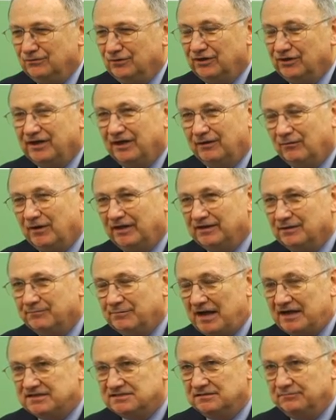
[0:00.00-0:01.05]
look at what the
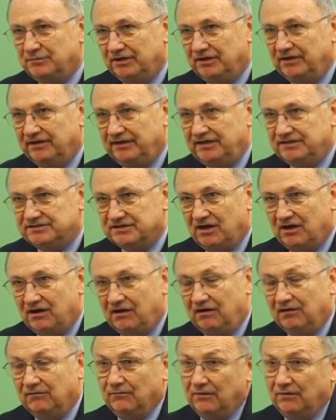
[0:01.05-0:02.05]
possibilities are.